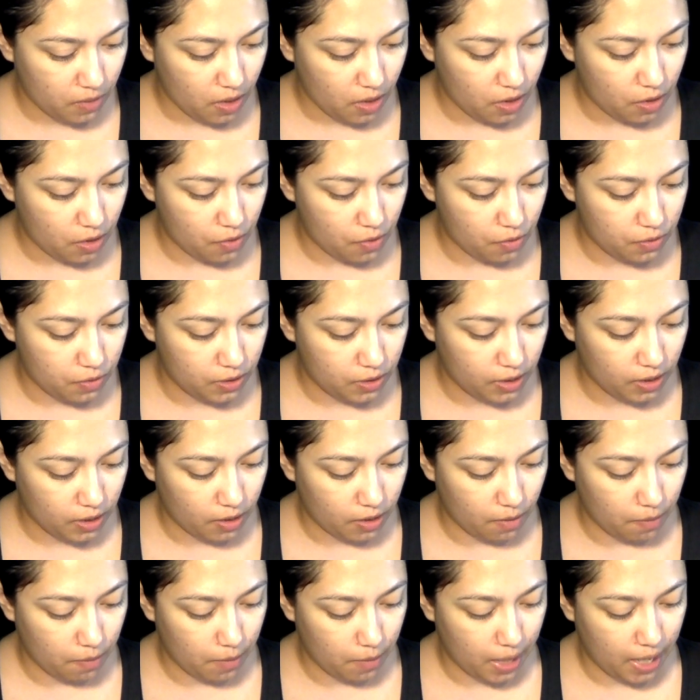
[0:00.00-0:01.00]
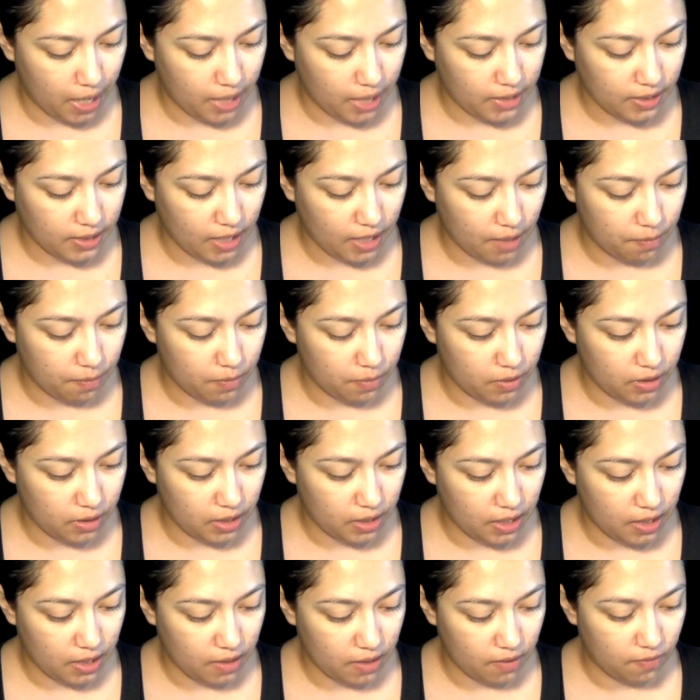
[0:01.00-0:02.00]
using the mask, I
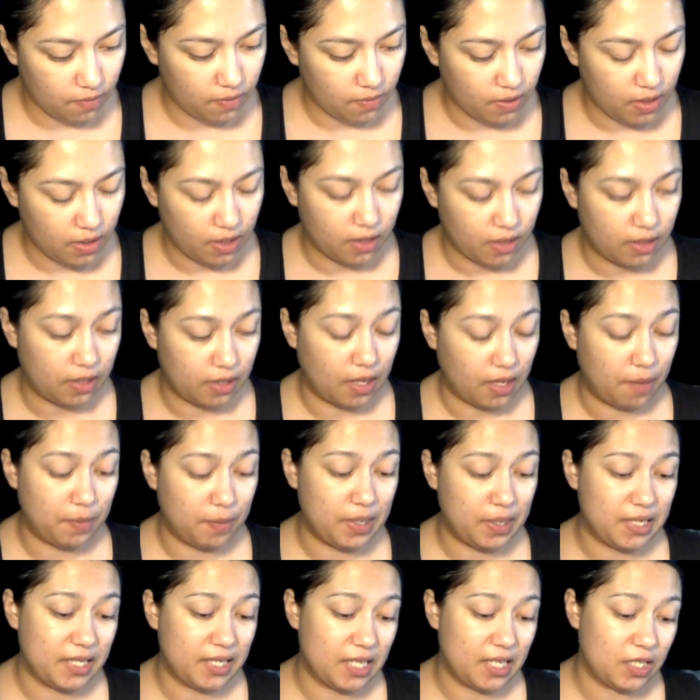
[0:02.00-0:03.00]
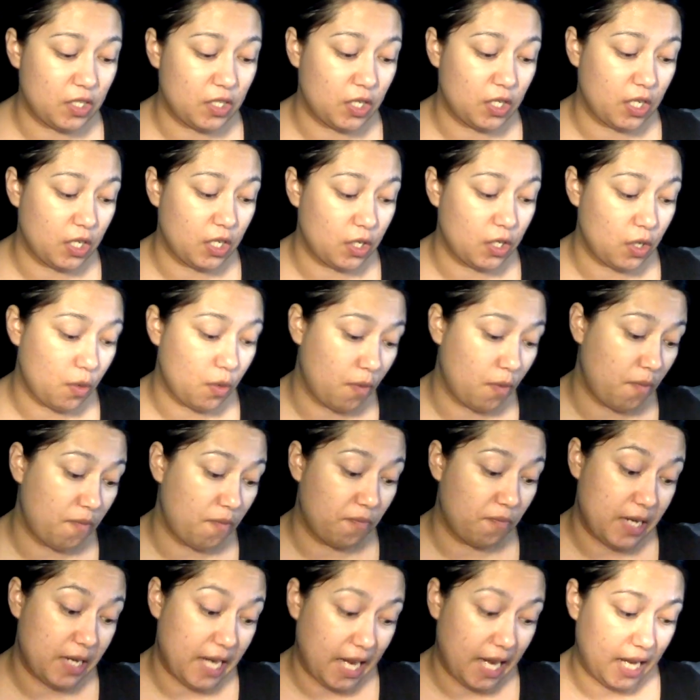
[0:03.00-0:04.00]
believe. I mean, it says you can do
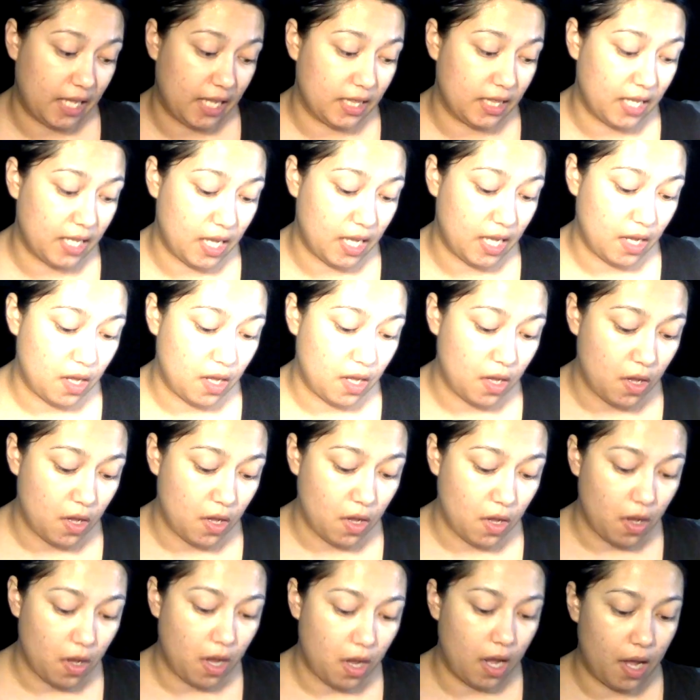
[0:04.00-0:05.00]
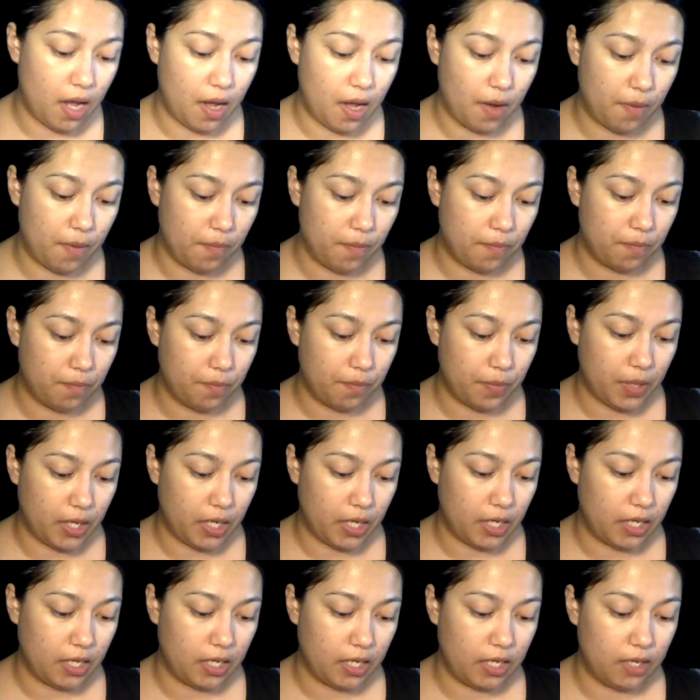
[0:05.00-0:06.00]
it daily,
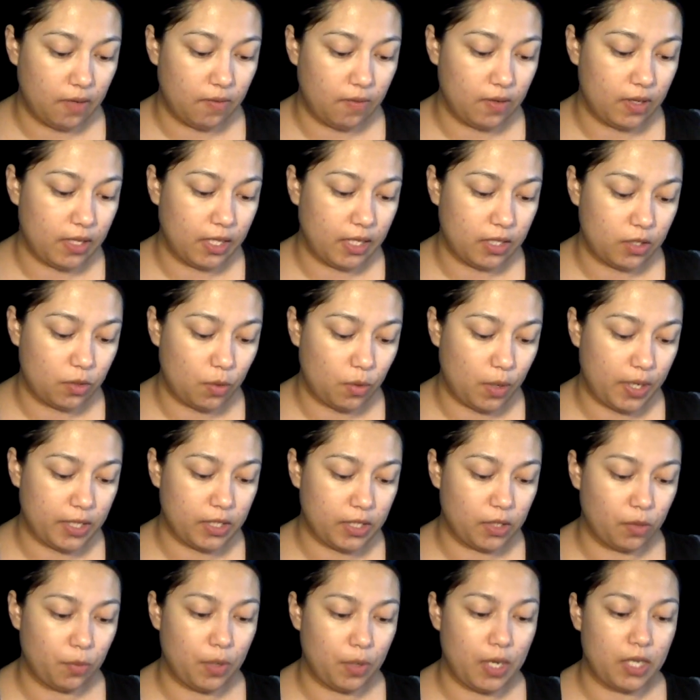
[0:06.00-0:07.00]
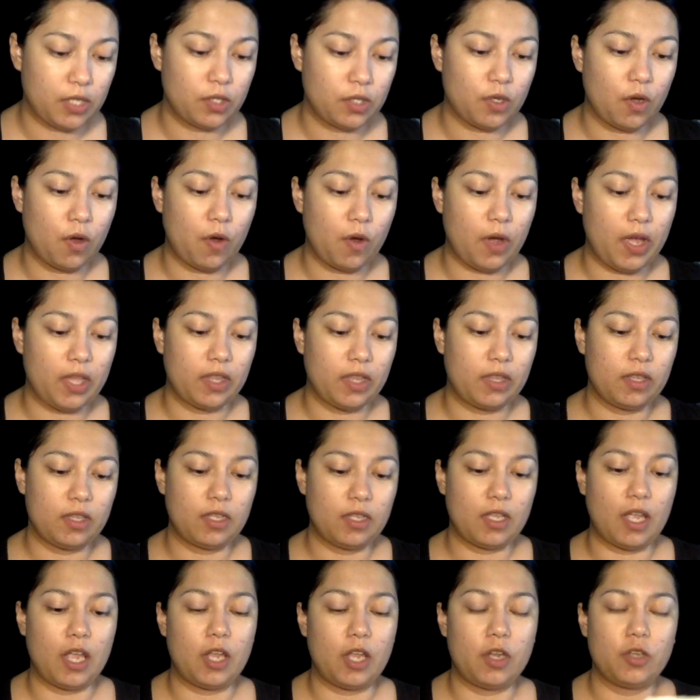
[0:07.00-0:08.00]
but even like twice a week. So I
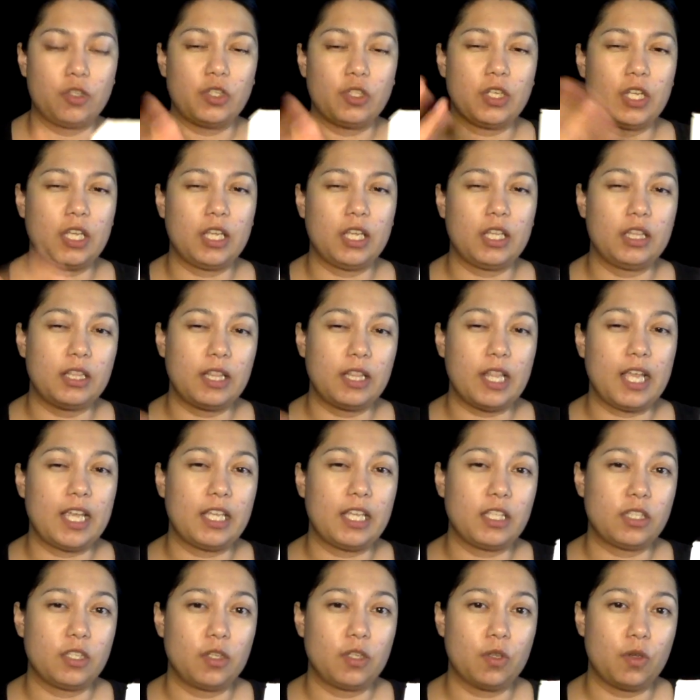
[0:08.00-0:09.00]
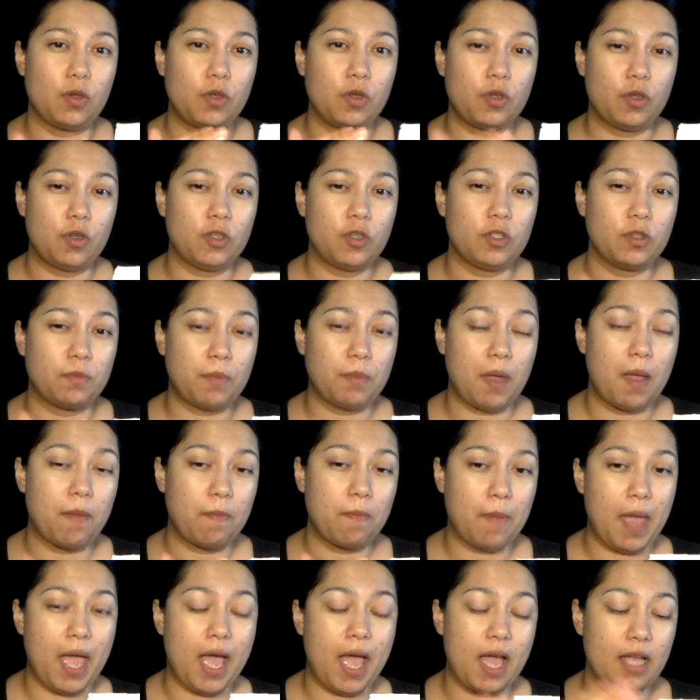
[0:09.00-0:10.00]
usually like to use my
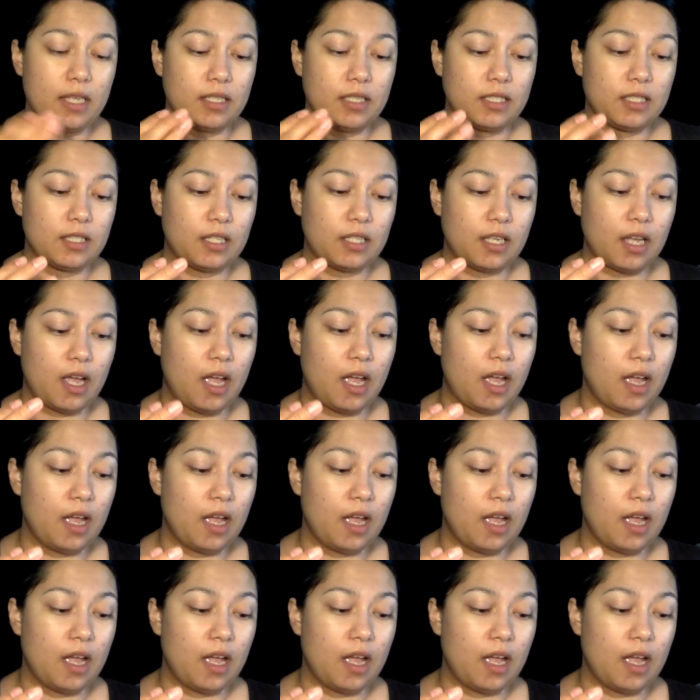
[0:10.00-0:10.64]
mask